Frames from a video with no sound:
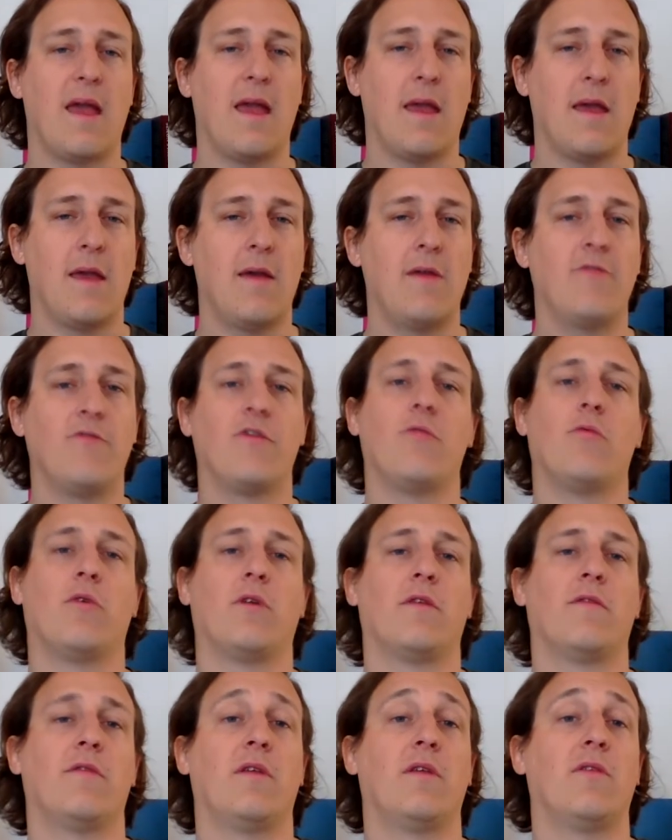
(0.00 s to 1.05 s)
Every one
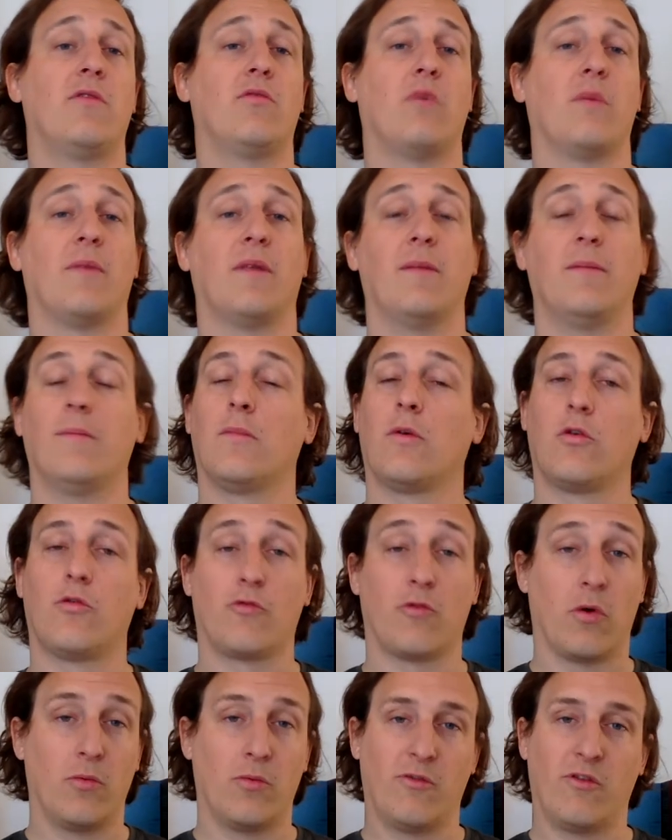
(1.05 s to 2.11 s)
of these women,
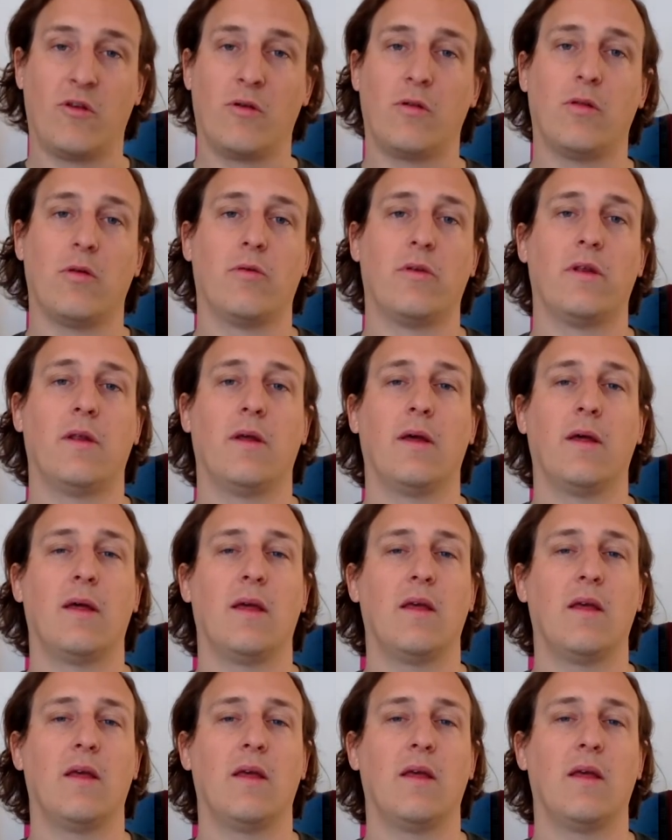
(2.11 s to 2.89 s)
crones included,